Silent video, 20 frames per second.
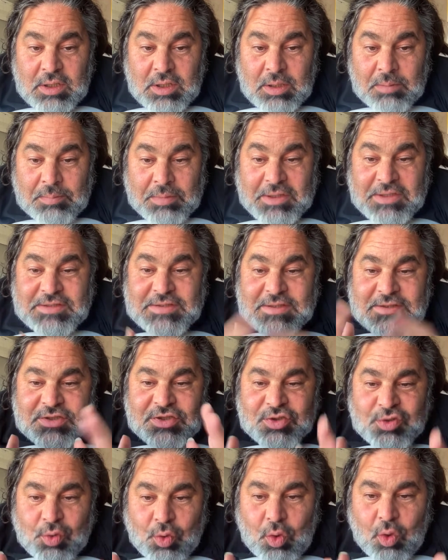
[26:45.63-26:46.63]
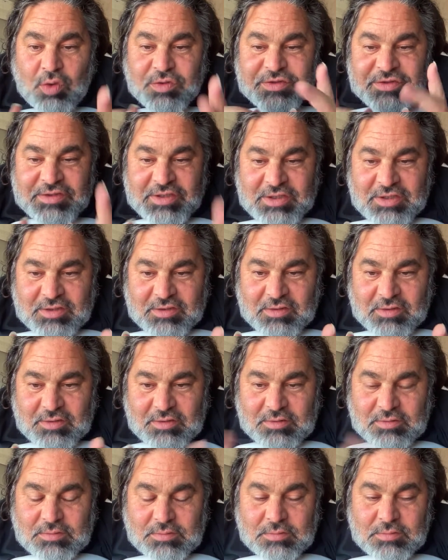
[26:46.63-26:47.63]
But he said soul
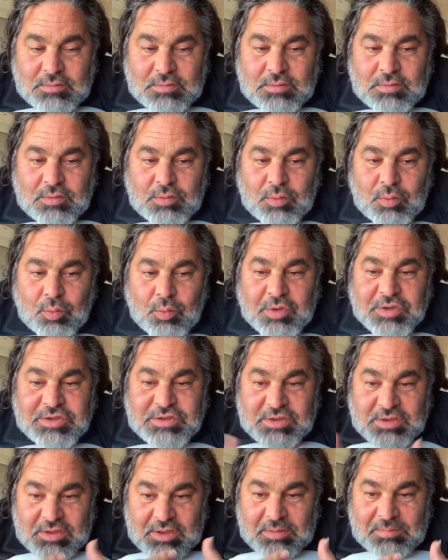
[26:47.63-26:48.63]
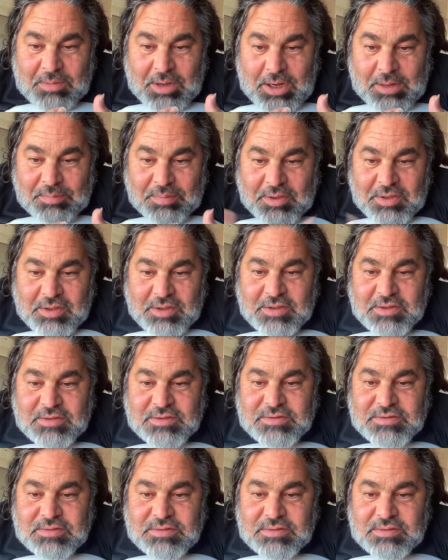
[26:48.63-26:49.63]
singular, which in my opinion
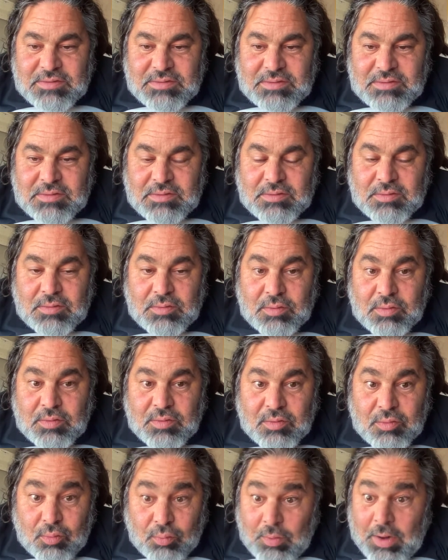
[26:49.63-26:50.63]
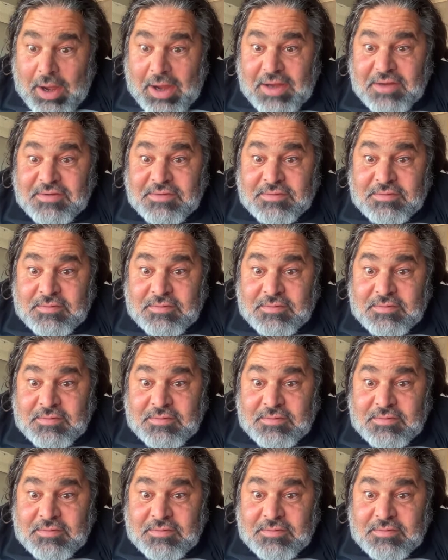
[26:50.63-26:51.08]
is right.